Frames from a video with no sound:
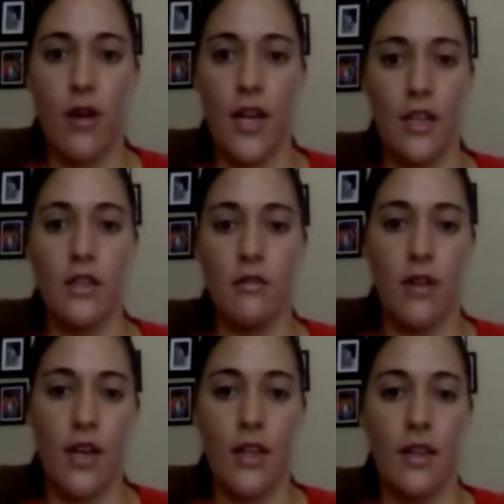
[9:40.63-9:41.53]
I didn't do
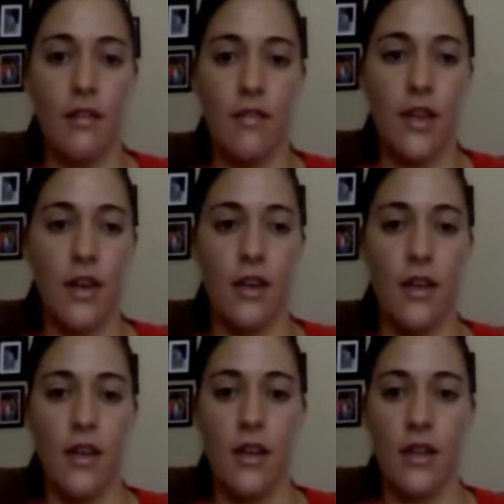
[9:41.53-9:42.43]
any of the
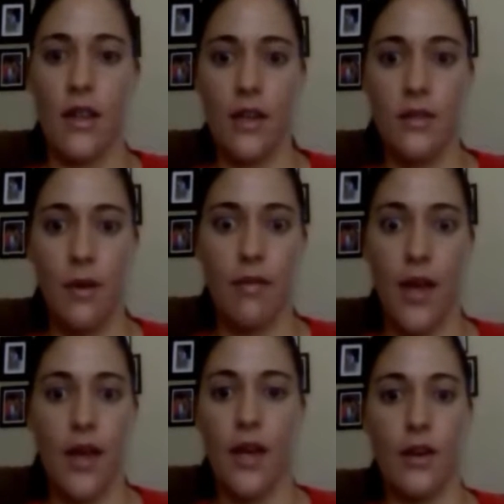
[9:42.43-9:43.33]
legs above the
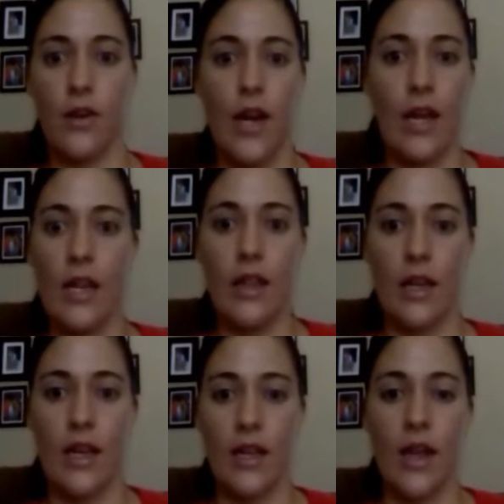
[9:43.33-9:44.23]
head or
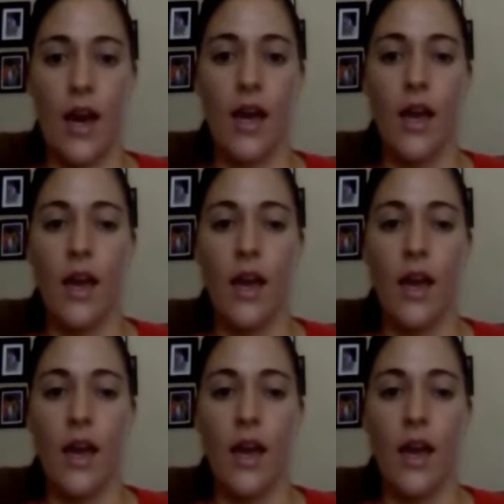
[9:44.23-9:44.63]
anything like that.